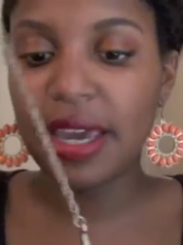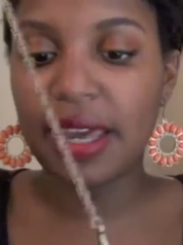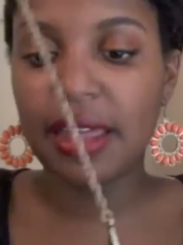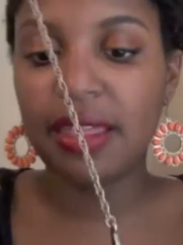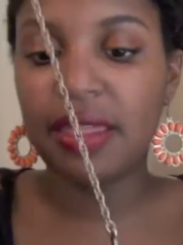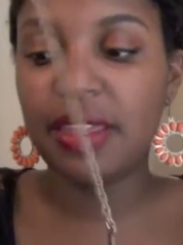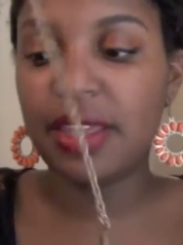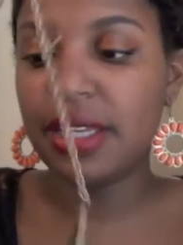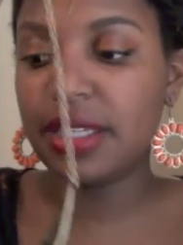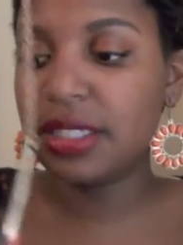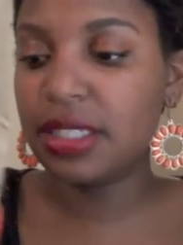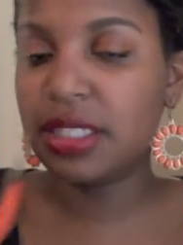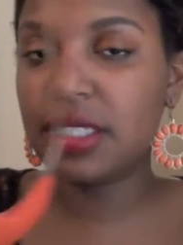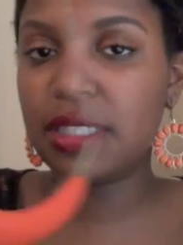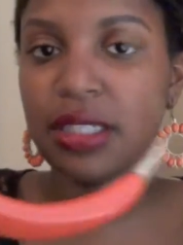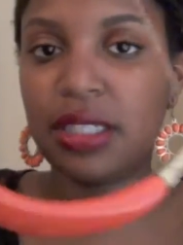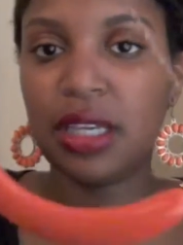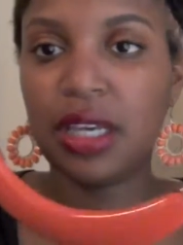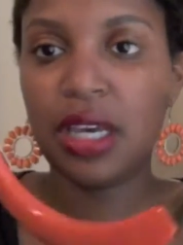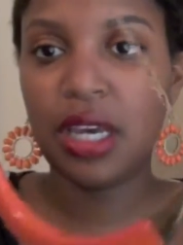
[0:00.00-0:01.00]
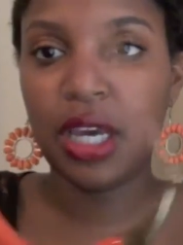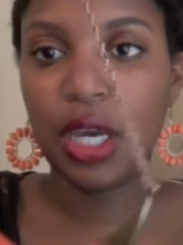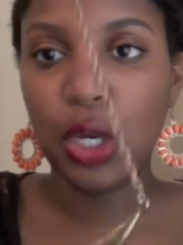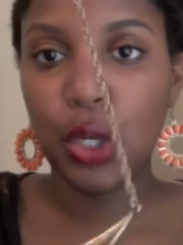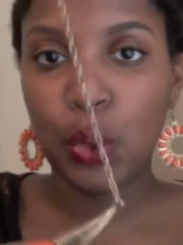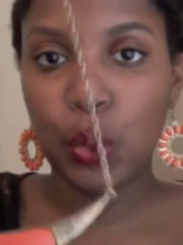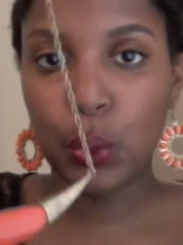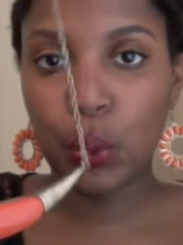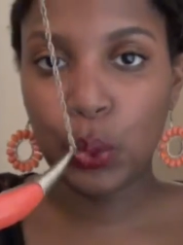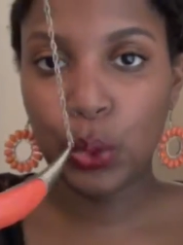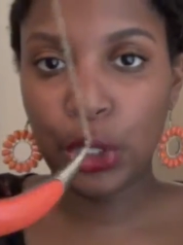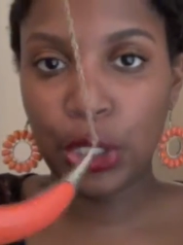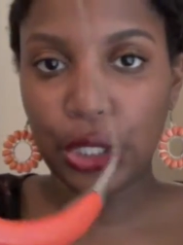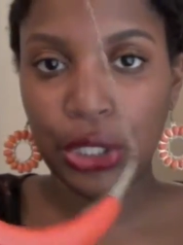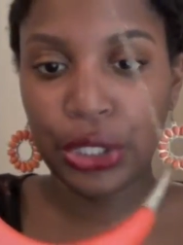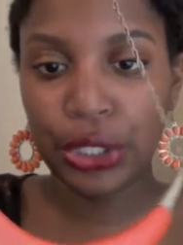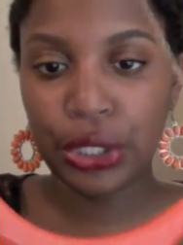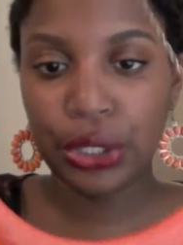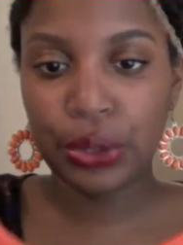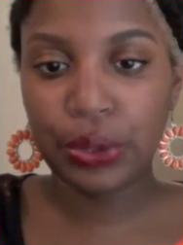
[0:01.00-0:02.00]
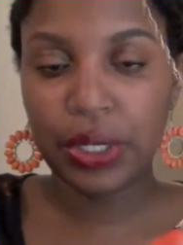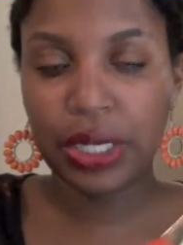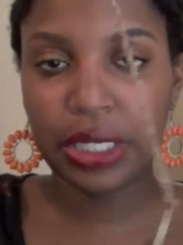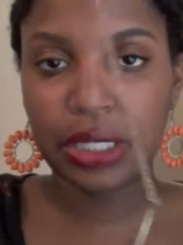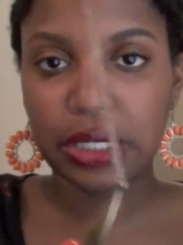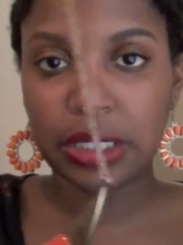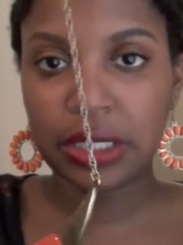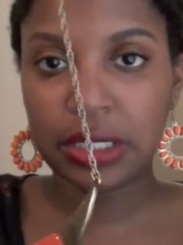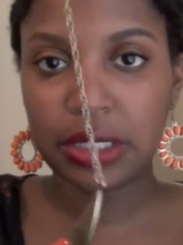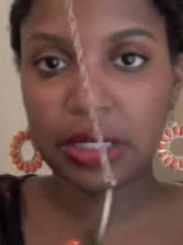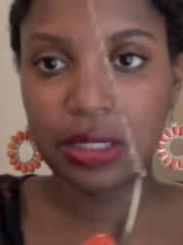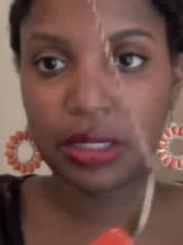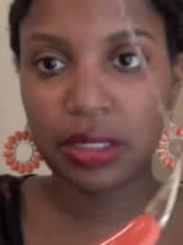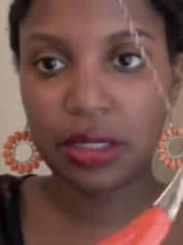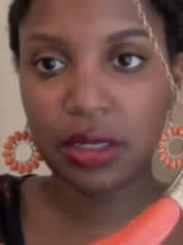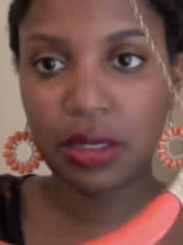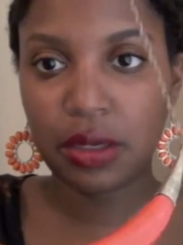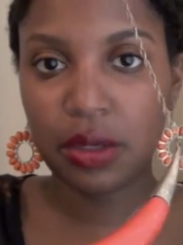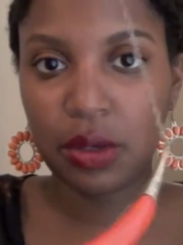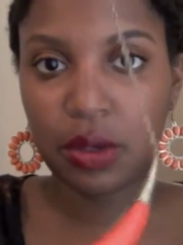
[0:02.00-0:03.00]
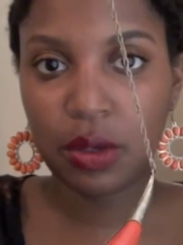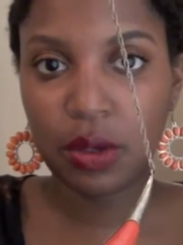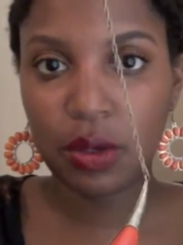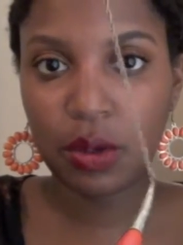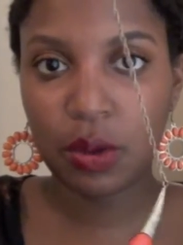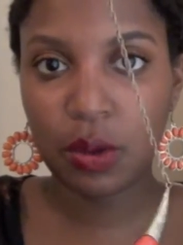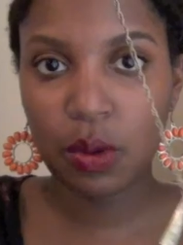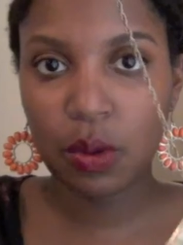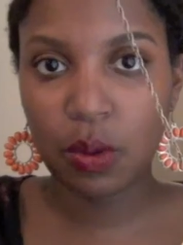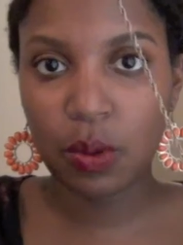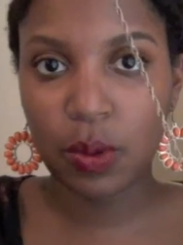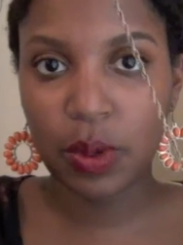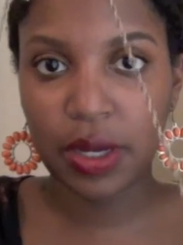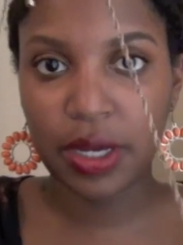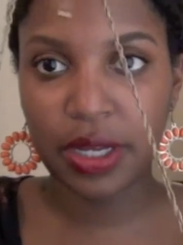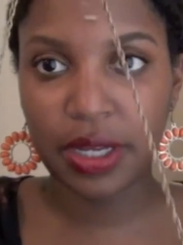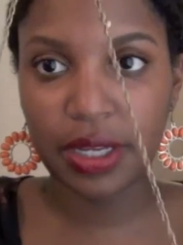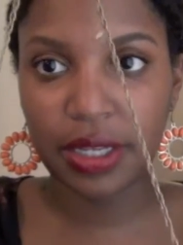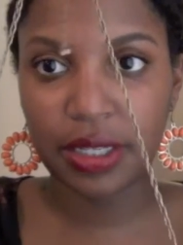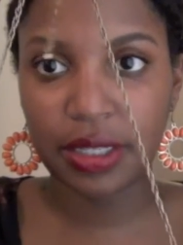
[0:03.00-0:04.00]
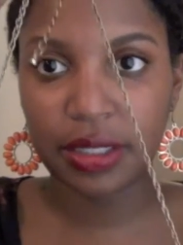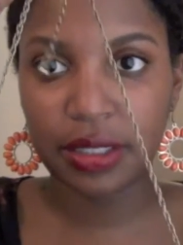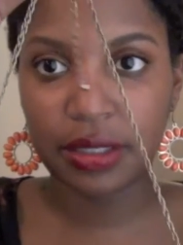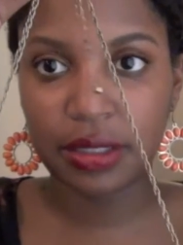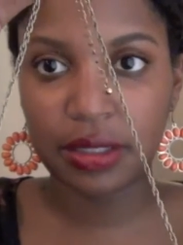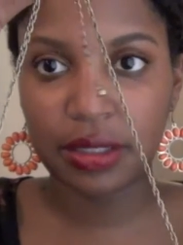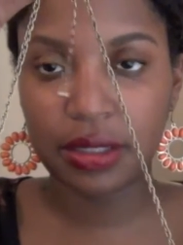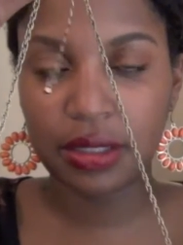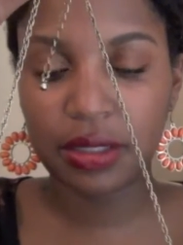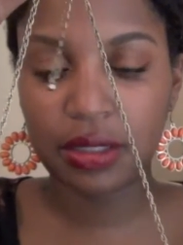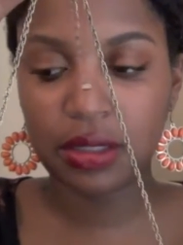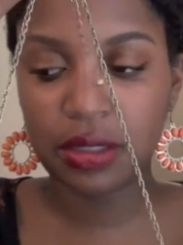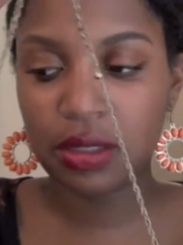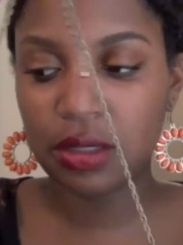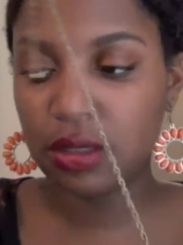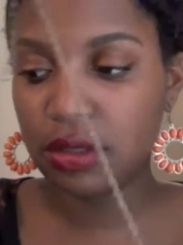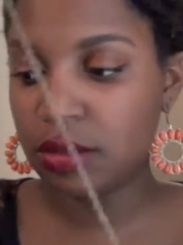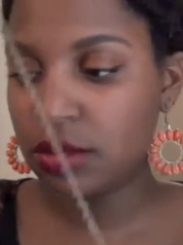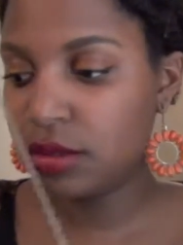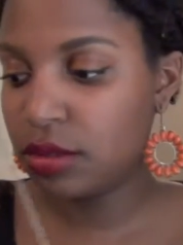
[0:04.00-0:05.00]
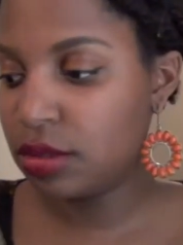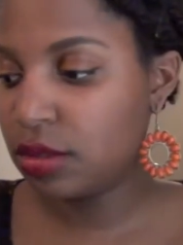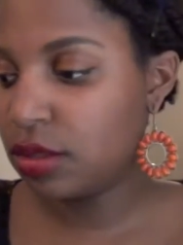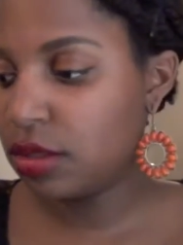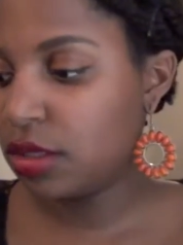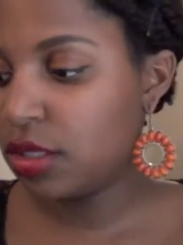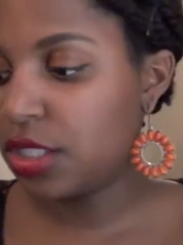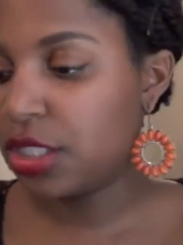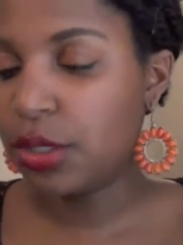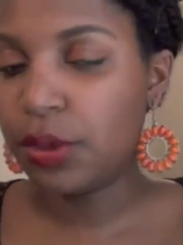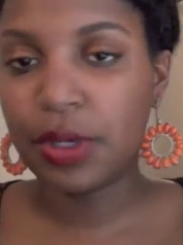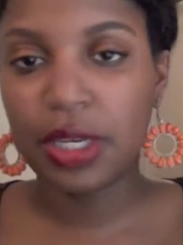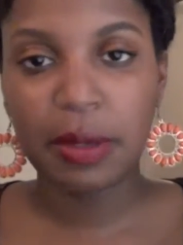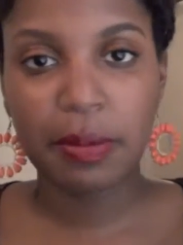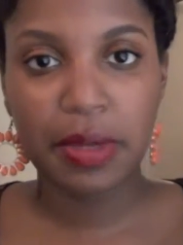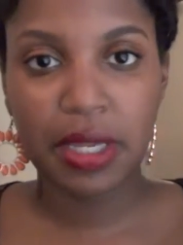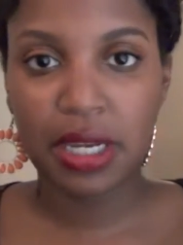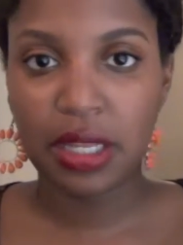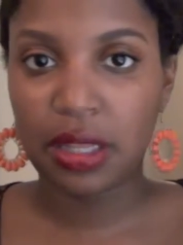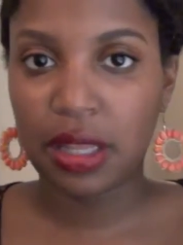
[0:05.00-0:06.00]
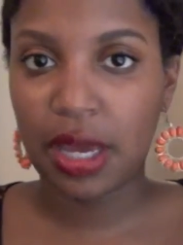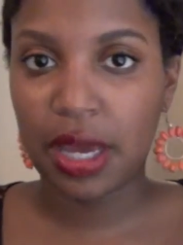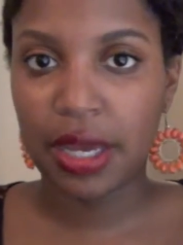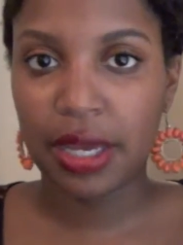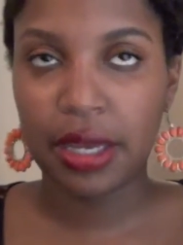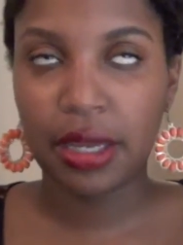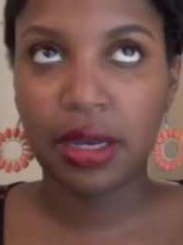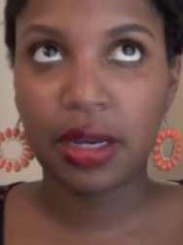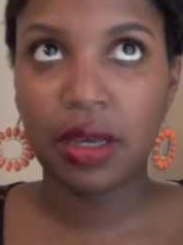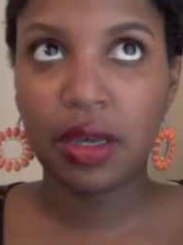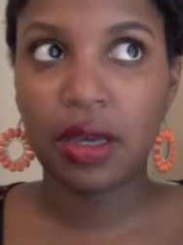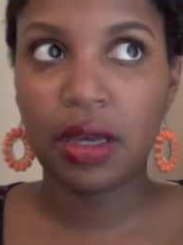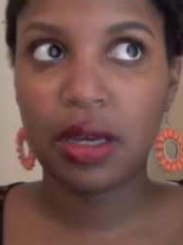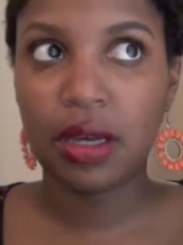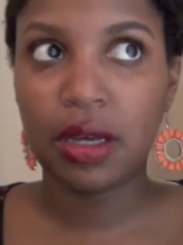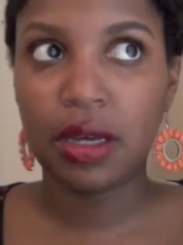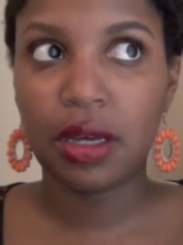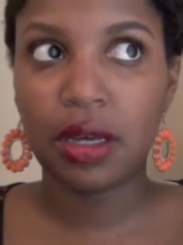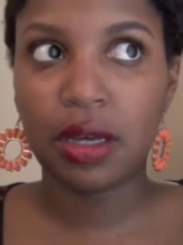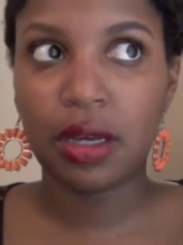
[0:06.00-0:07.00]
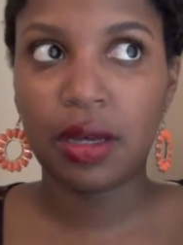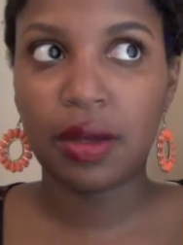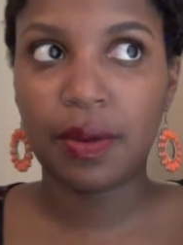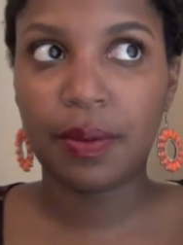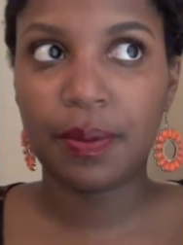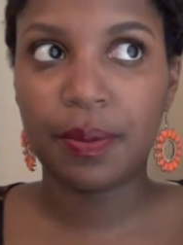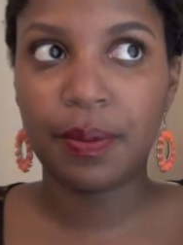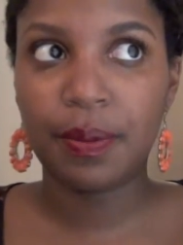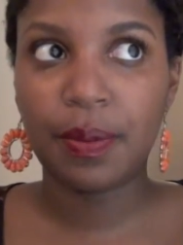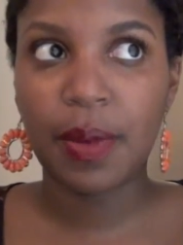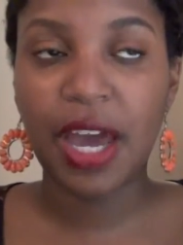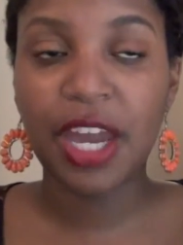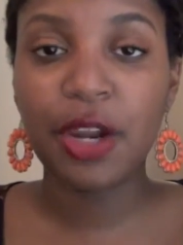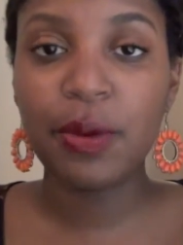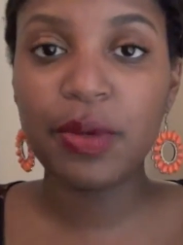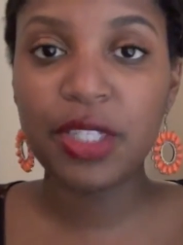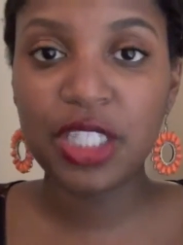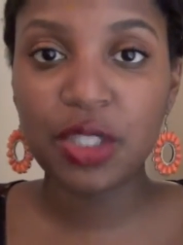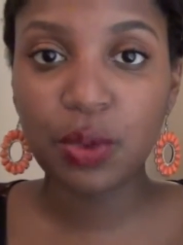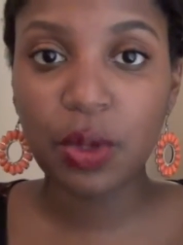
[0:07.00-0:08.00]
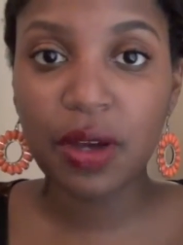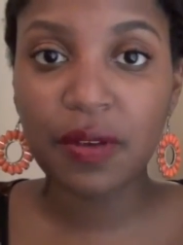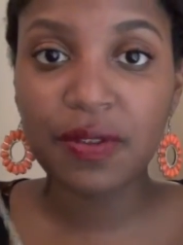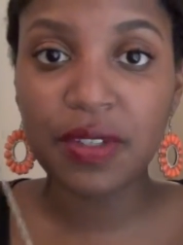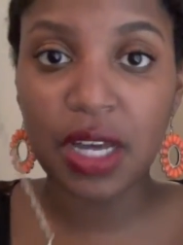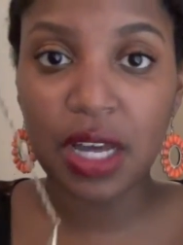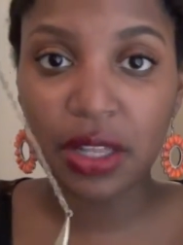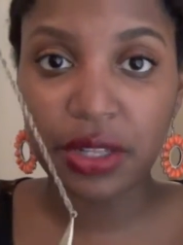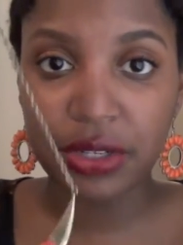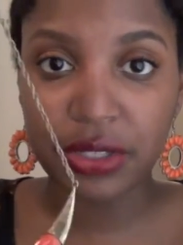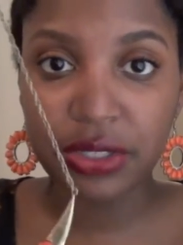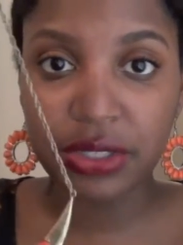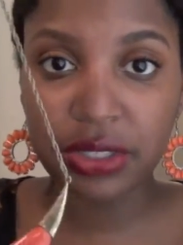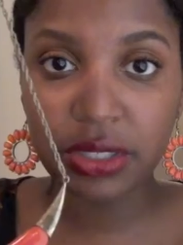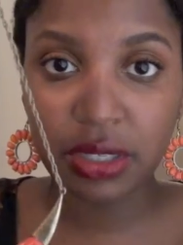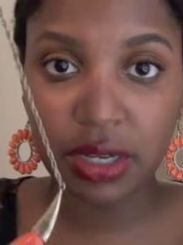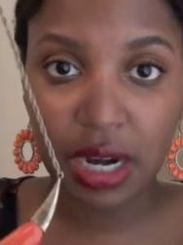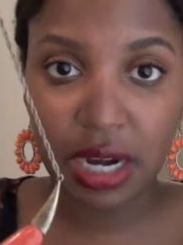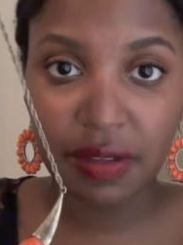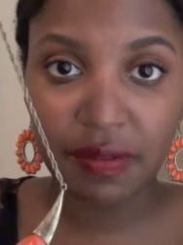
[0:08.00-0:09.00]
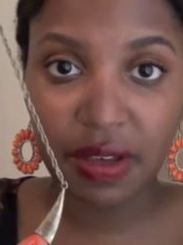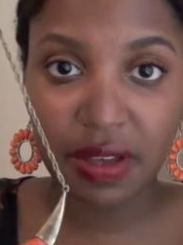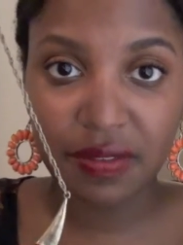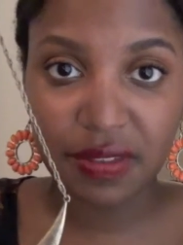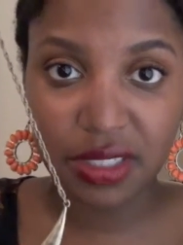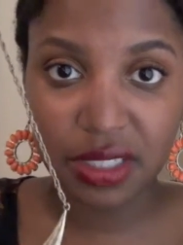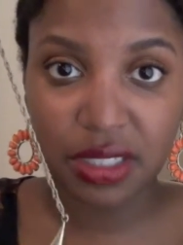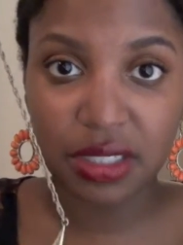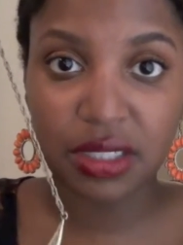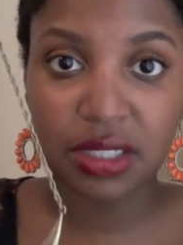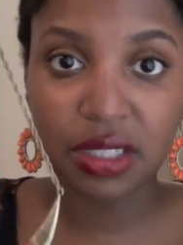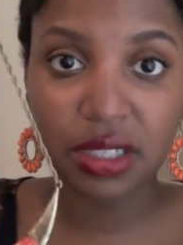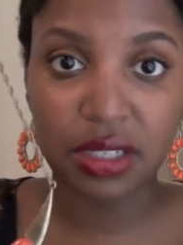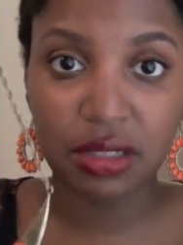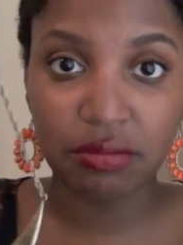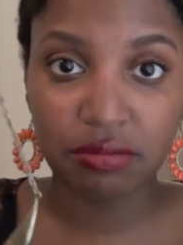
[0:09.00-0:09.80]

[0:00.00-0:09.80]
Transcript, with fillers: and this really cute necklace was, don't get me to lying, um, I know it was $12.95